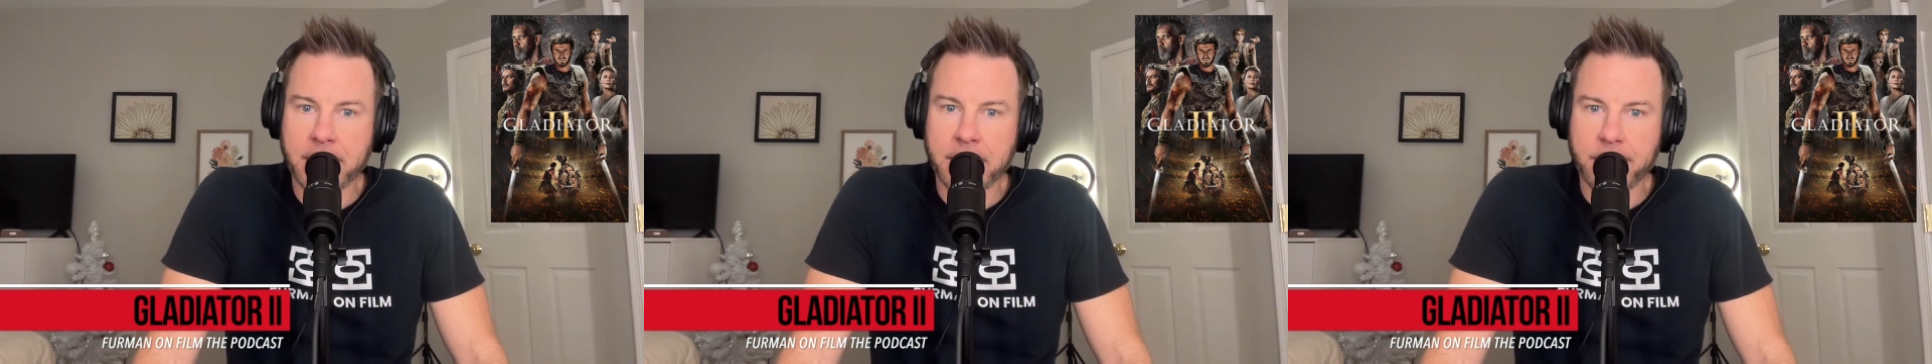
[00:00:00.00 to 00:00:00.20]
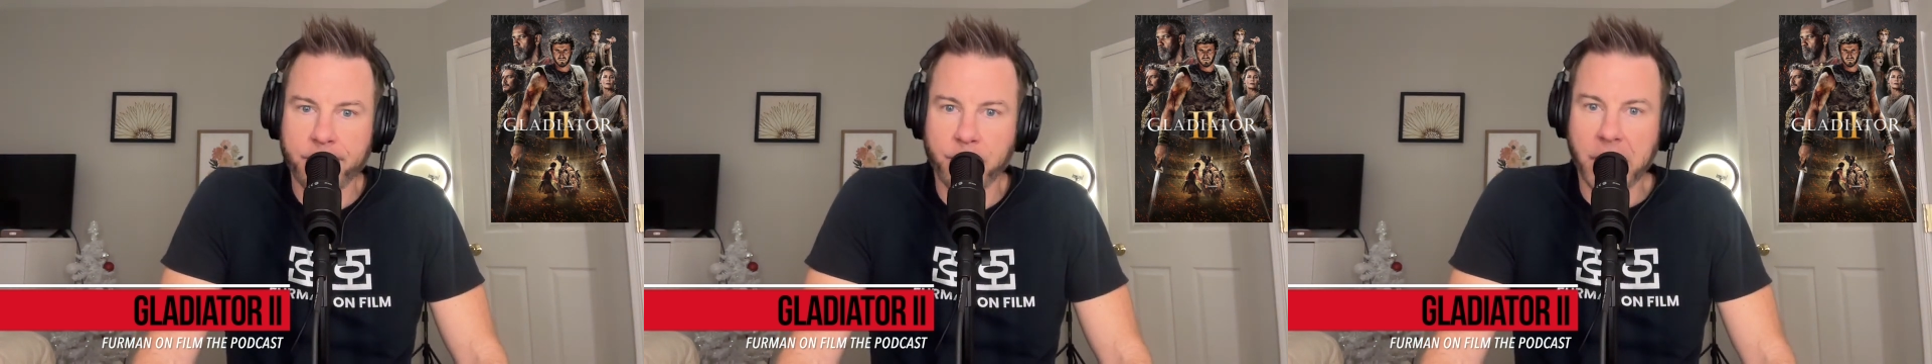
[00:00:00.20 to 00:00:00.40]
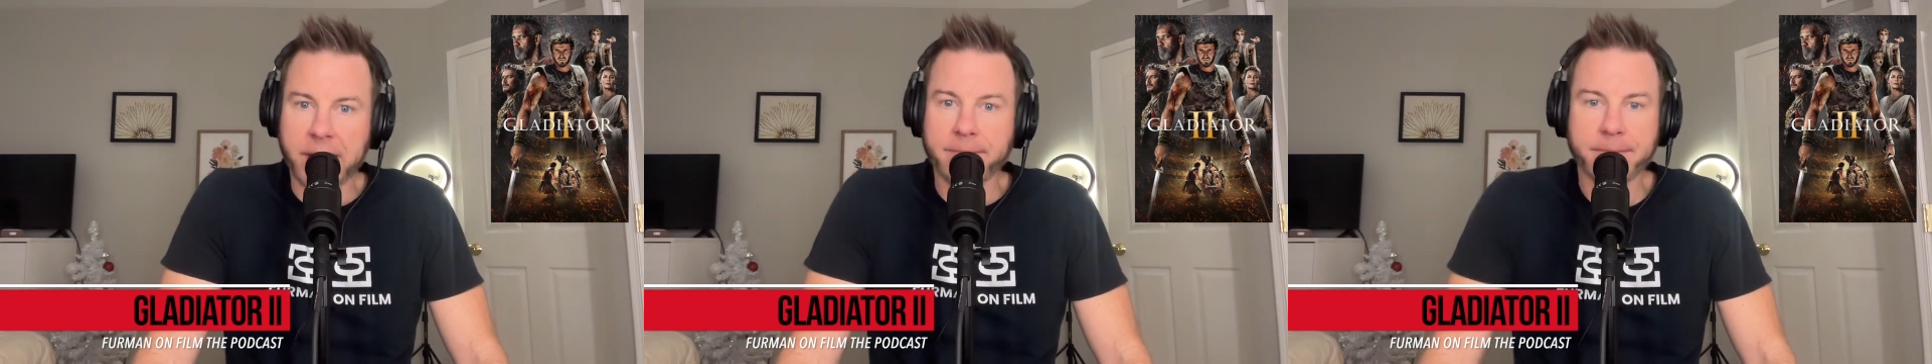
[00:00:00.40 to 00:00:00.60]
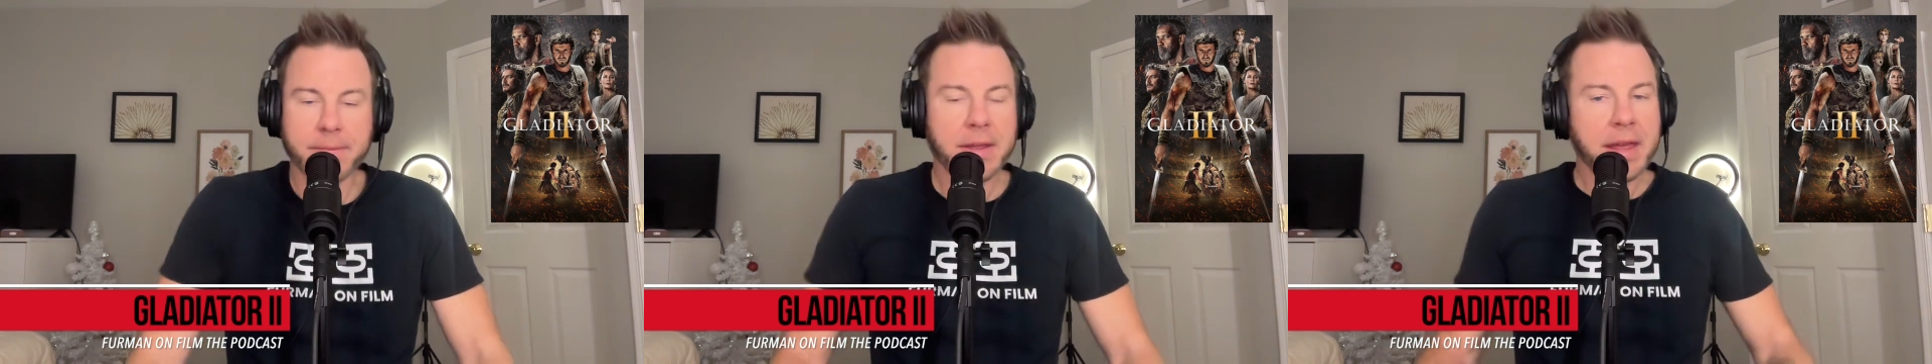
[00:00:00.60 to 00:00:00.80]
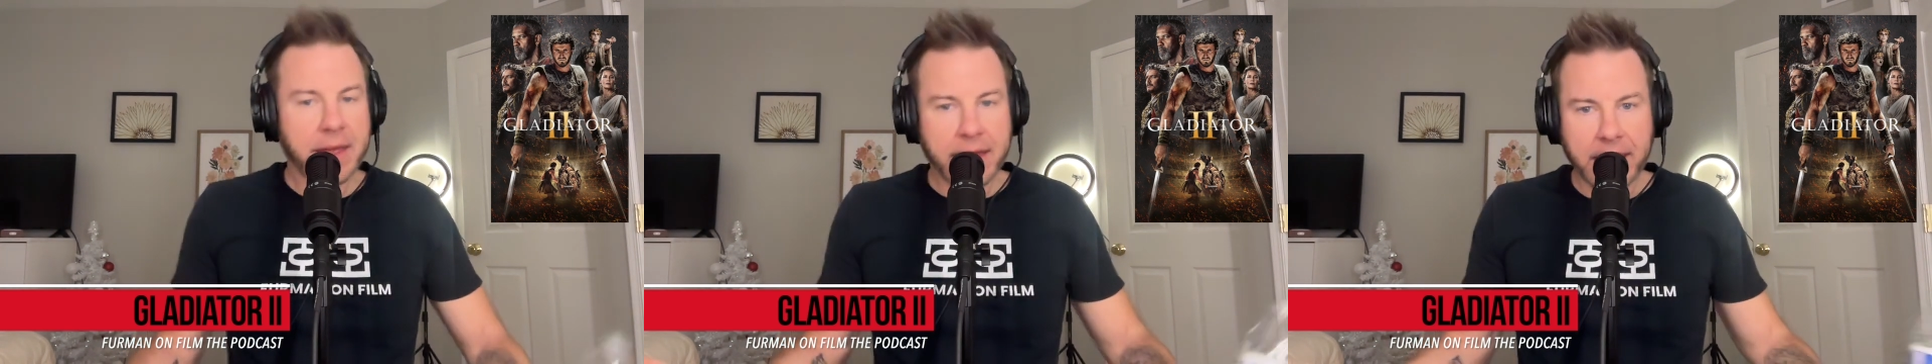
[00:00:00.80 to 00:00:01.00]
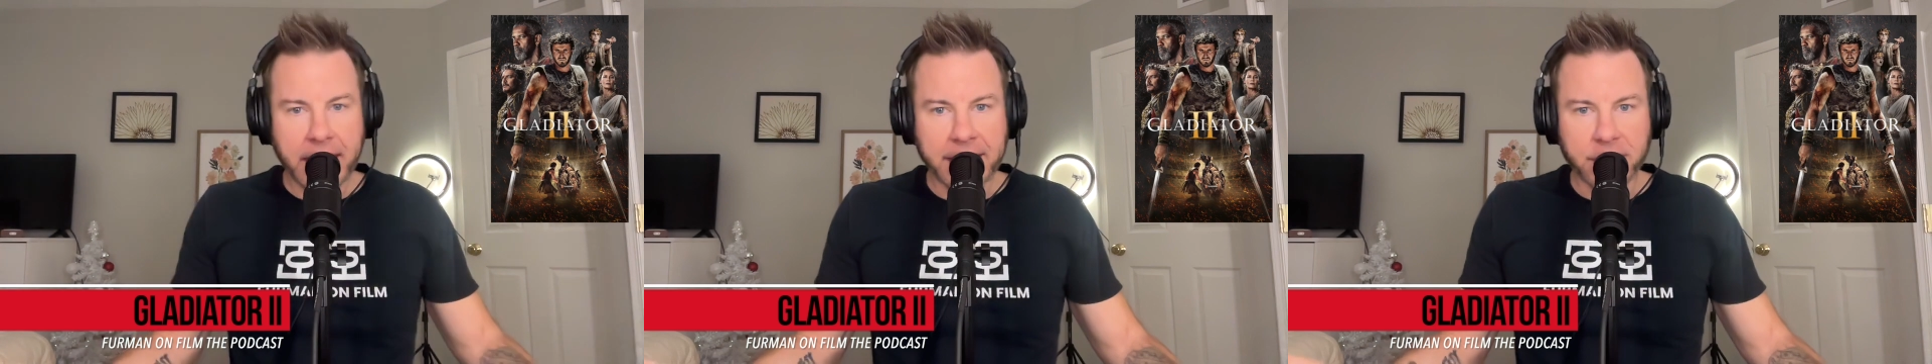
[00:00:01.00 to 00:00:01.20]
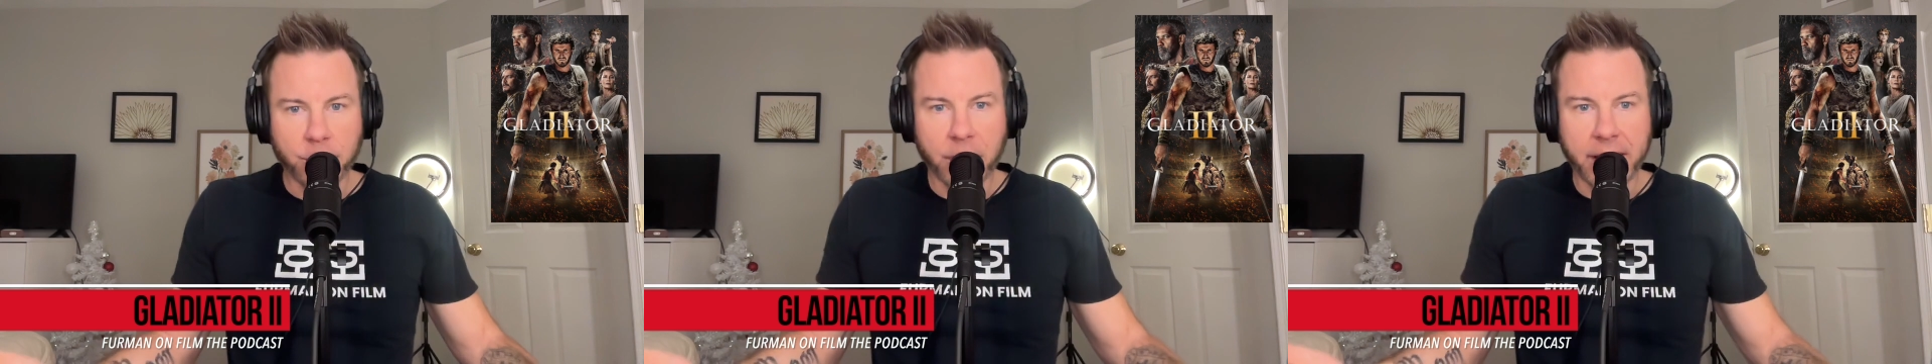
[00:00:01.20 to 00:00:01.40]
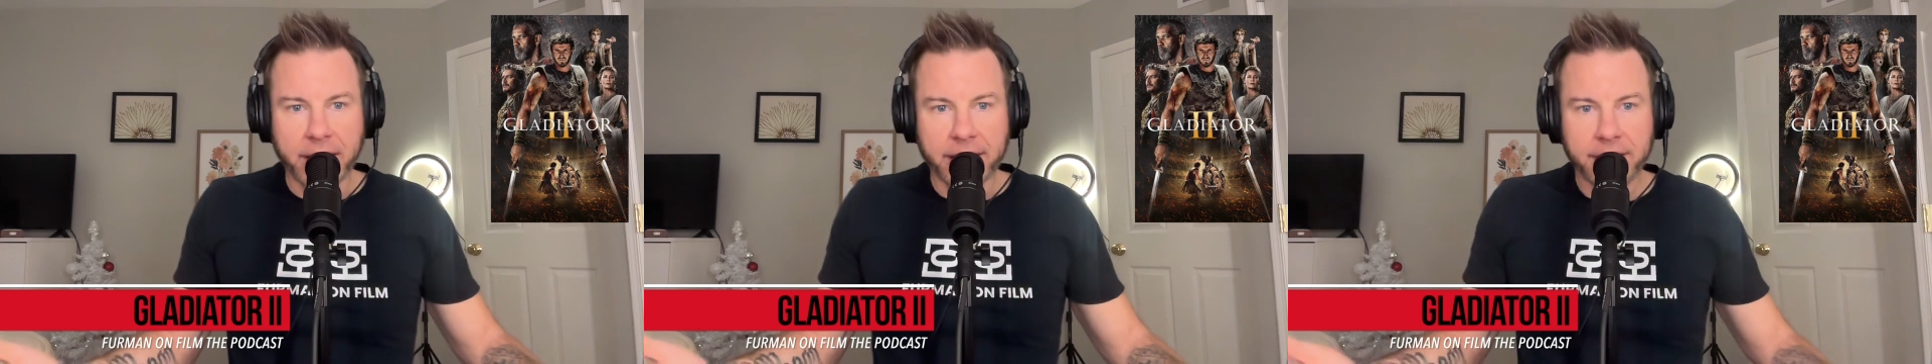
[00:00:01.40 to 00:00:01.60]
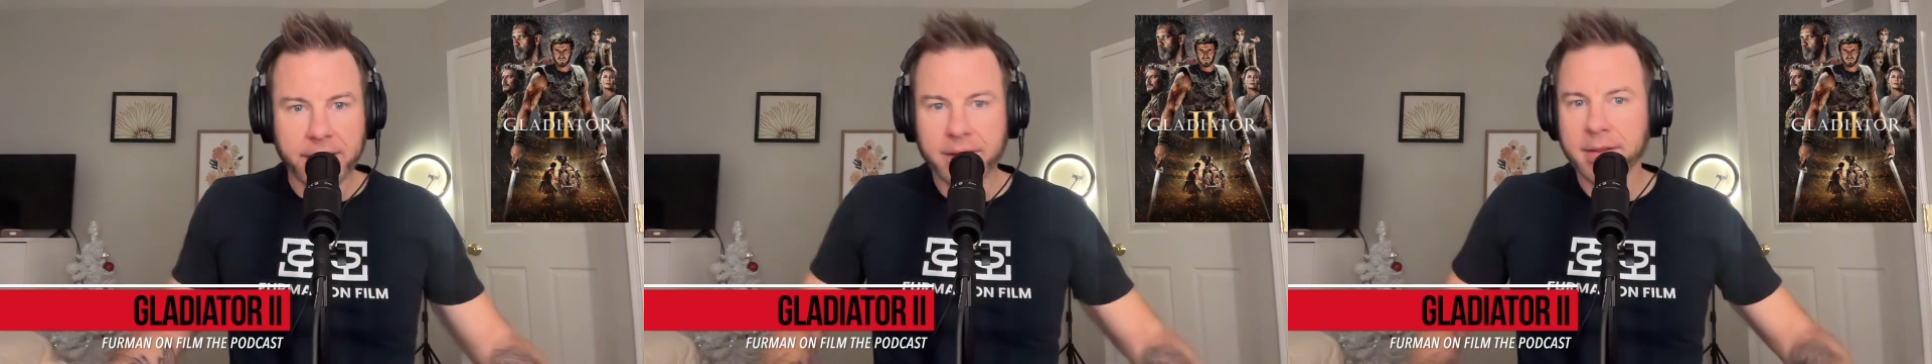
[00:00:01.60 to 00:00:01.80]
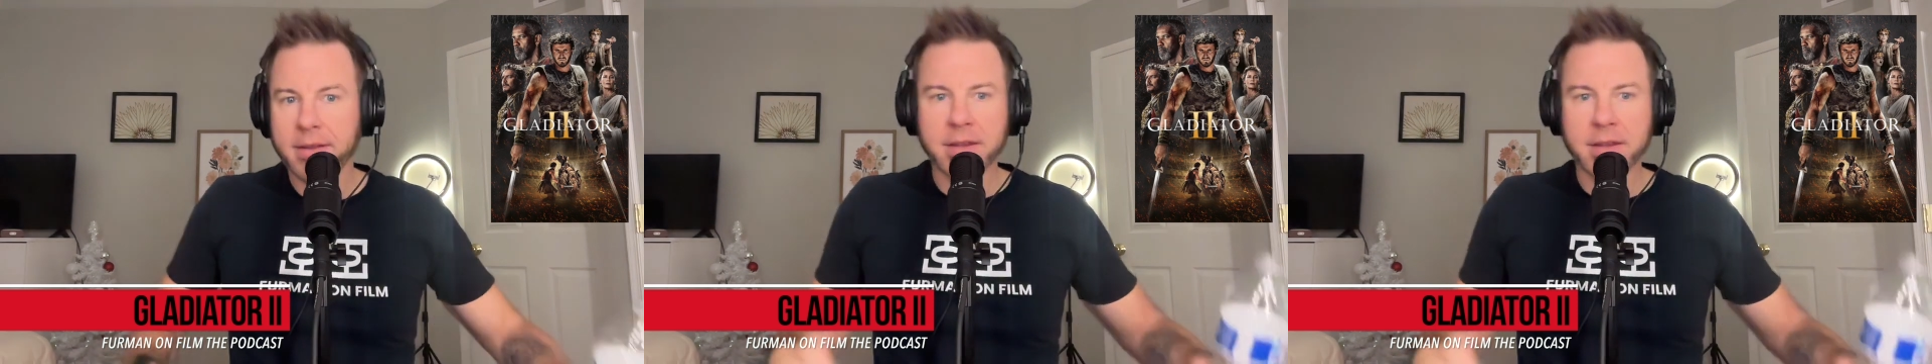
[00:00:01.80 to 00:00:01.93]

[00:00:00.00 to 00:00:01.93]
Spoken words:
But anyway,